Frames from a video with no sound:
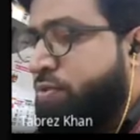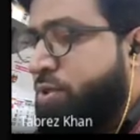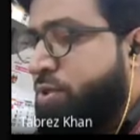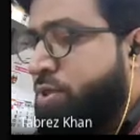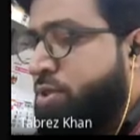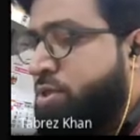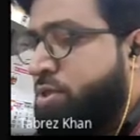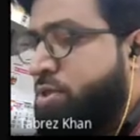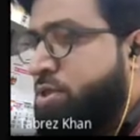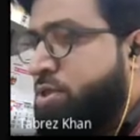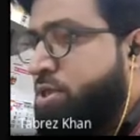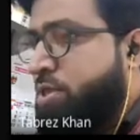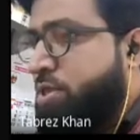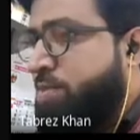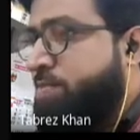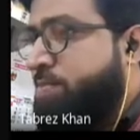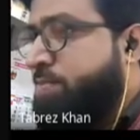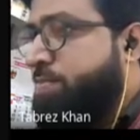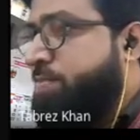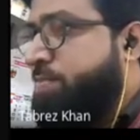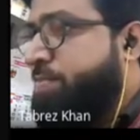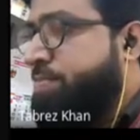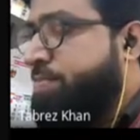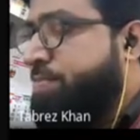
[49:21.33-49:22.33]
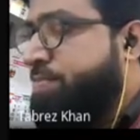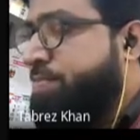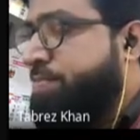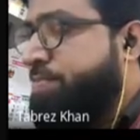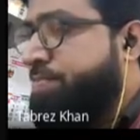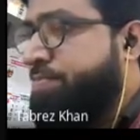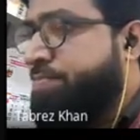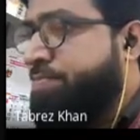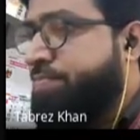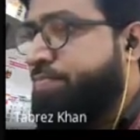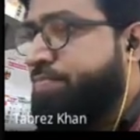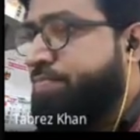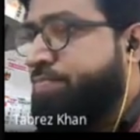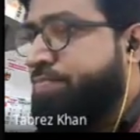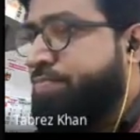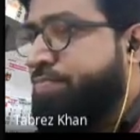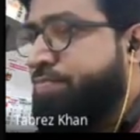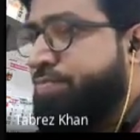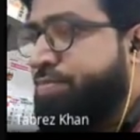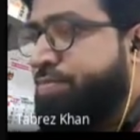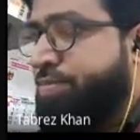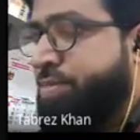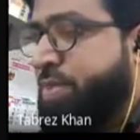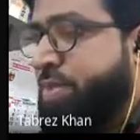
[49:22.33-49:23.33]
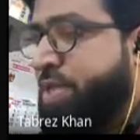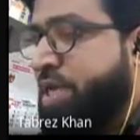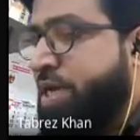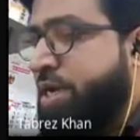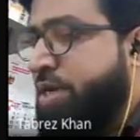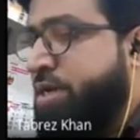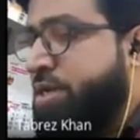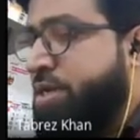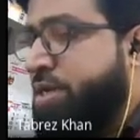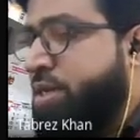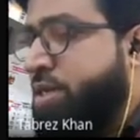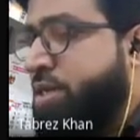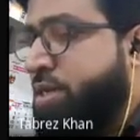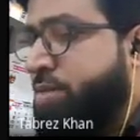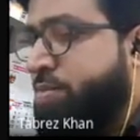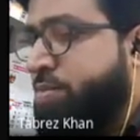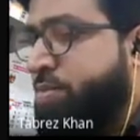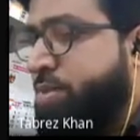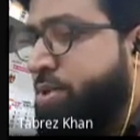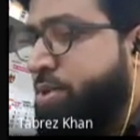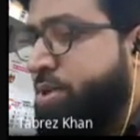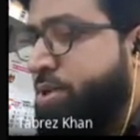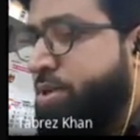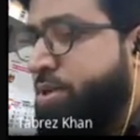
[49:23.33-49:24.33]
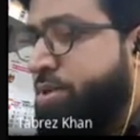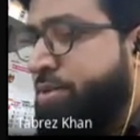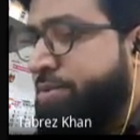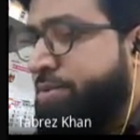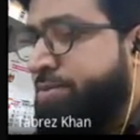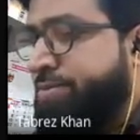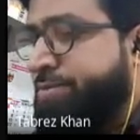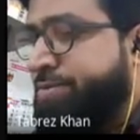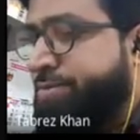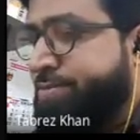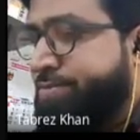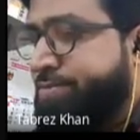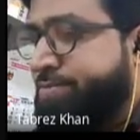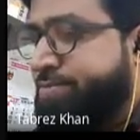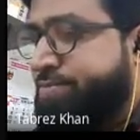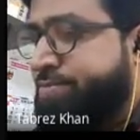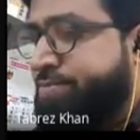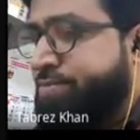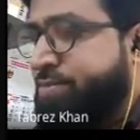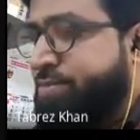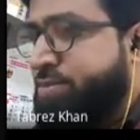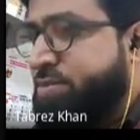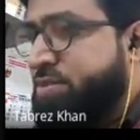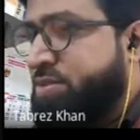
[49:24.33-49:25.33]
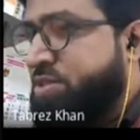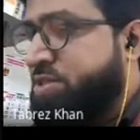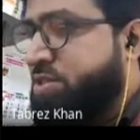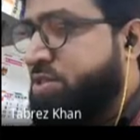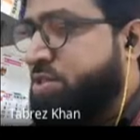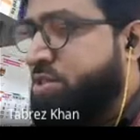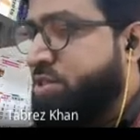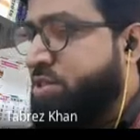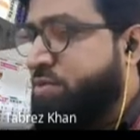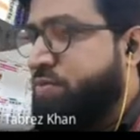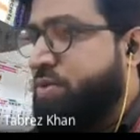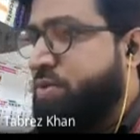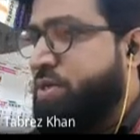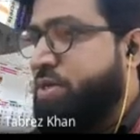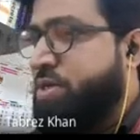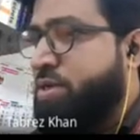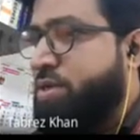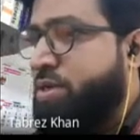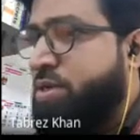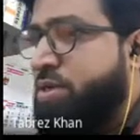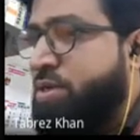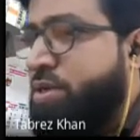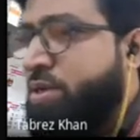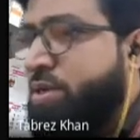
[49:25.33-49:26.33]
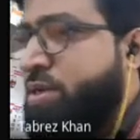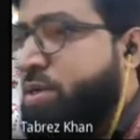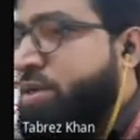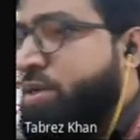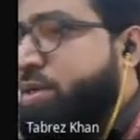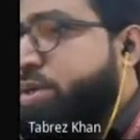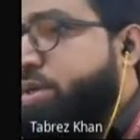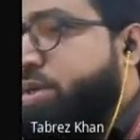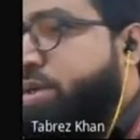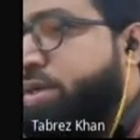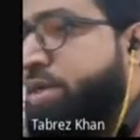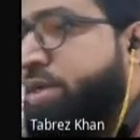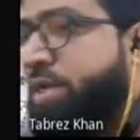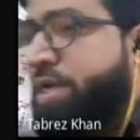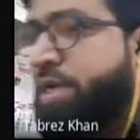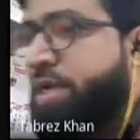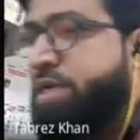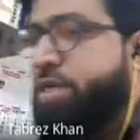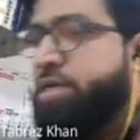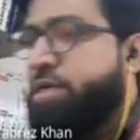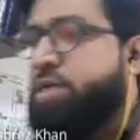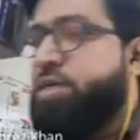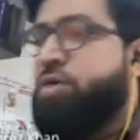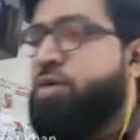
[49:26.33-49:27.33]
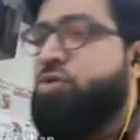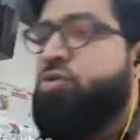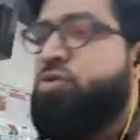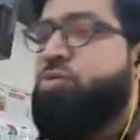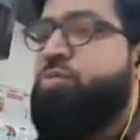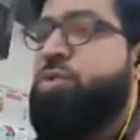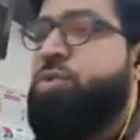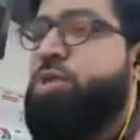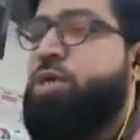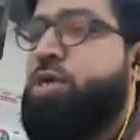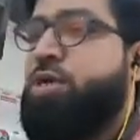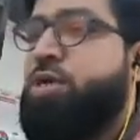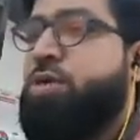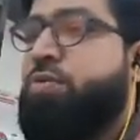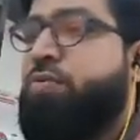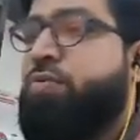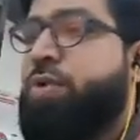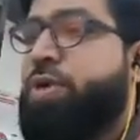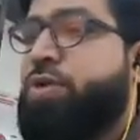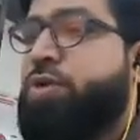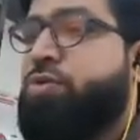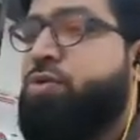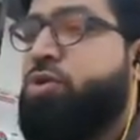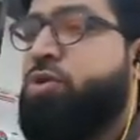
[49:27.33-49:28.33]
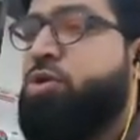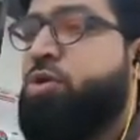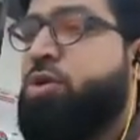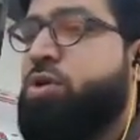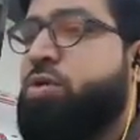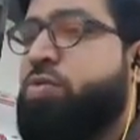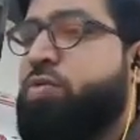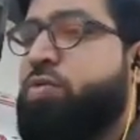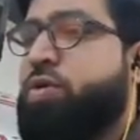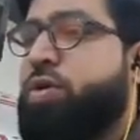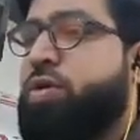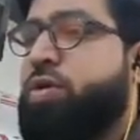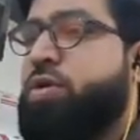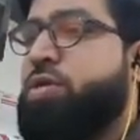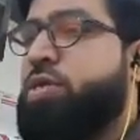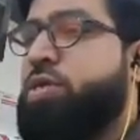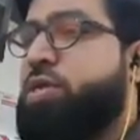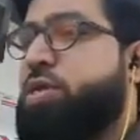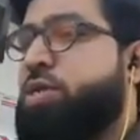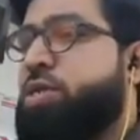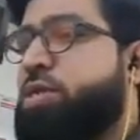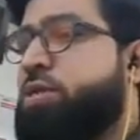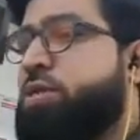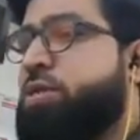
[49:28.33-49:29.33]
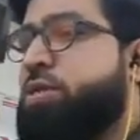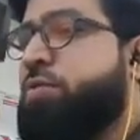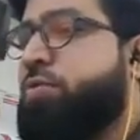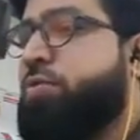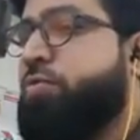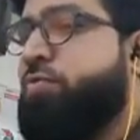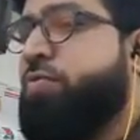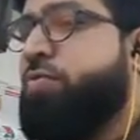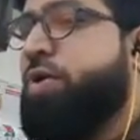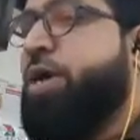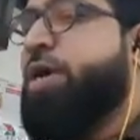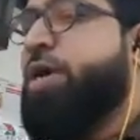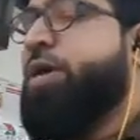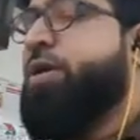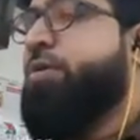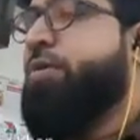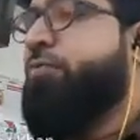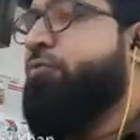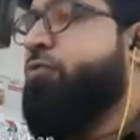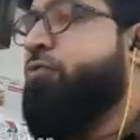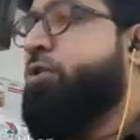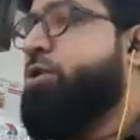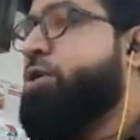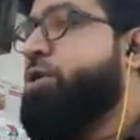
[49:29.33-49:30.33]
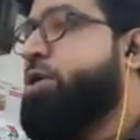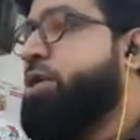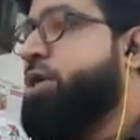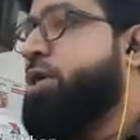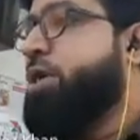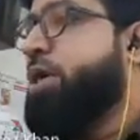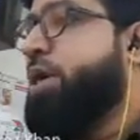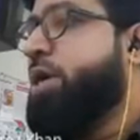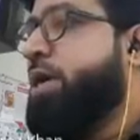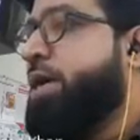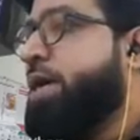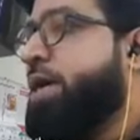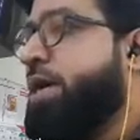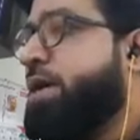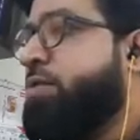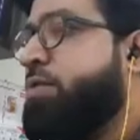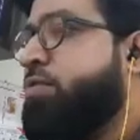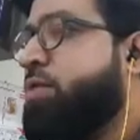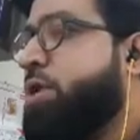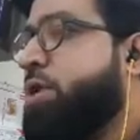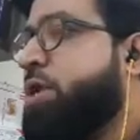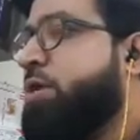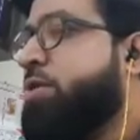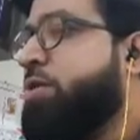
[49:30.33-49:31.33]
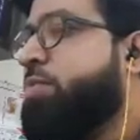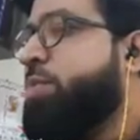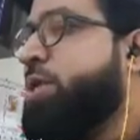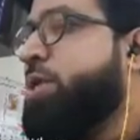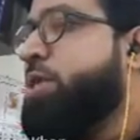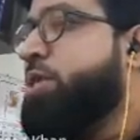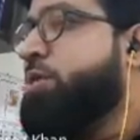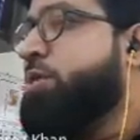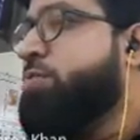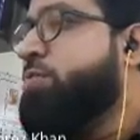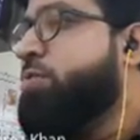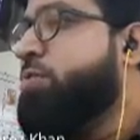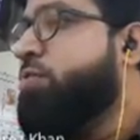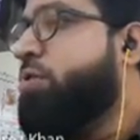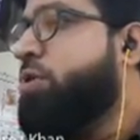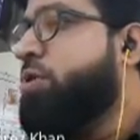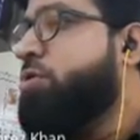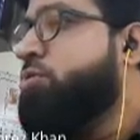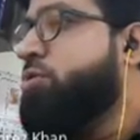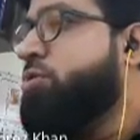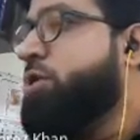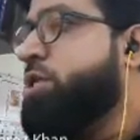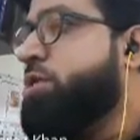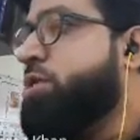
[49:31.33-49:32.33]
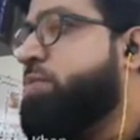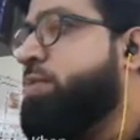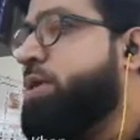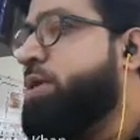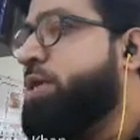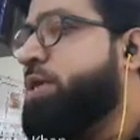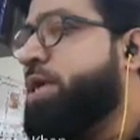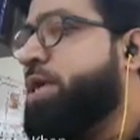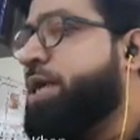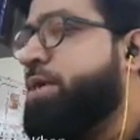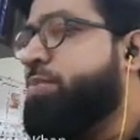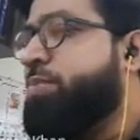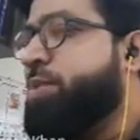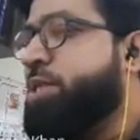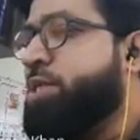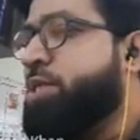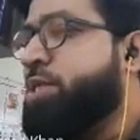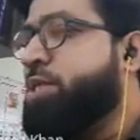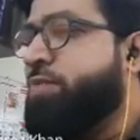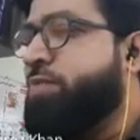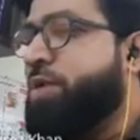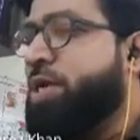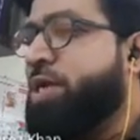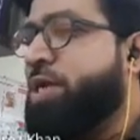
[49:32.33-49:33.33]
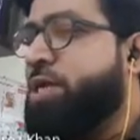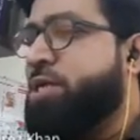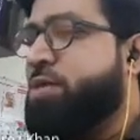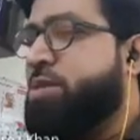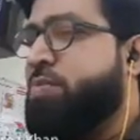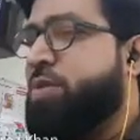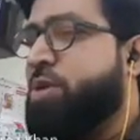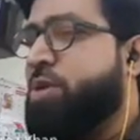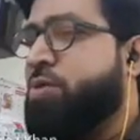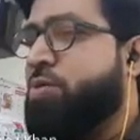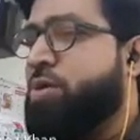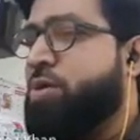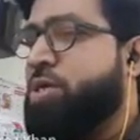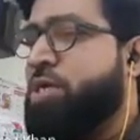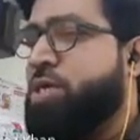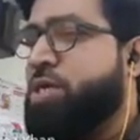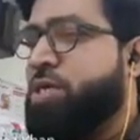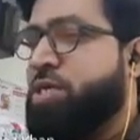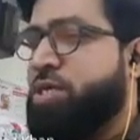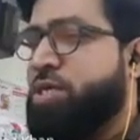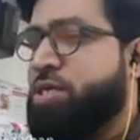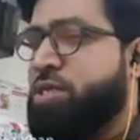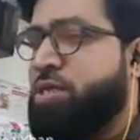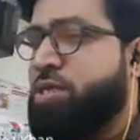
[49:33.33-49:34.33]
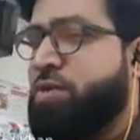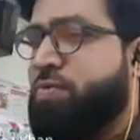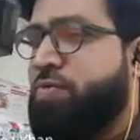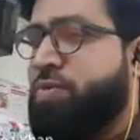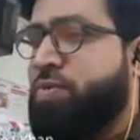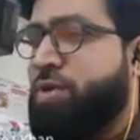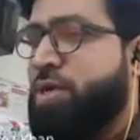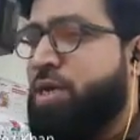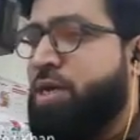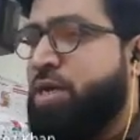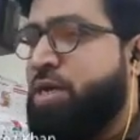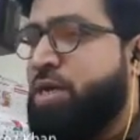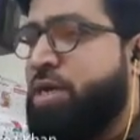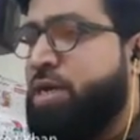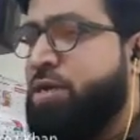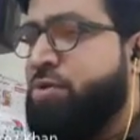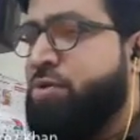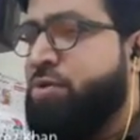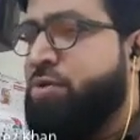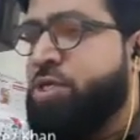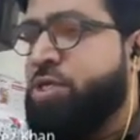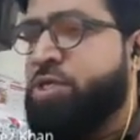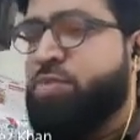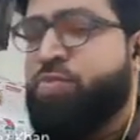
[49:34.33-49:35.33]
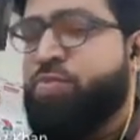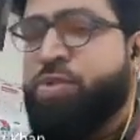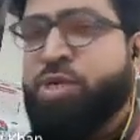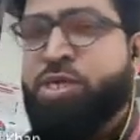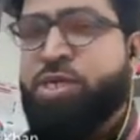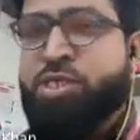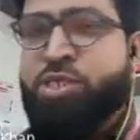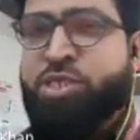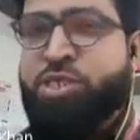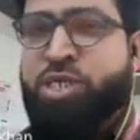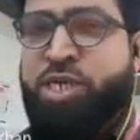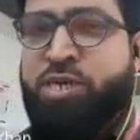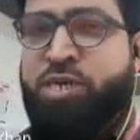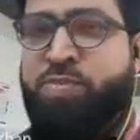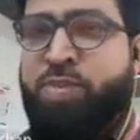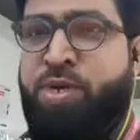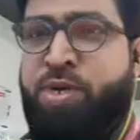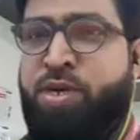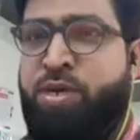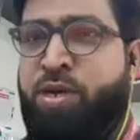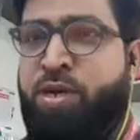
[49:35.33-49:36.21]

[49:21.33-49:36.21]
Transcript: Function. Enter the number 7, and it gives me the factorial of 7. That is 540. And whatever message we want to display, that message we can display over here itself into this print statement.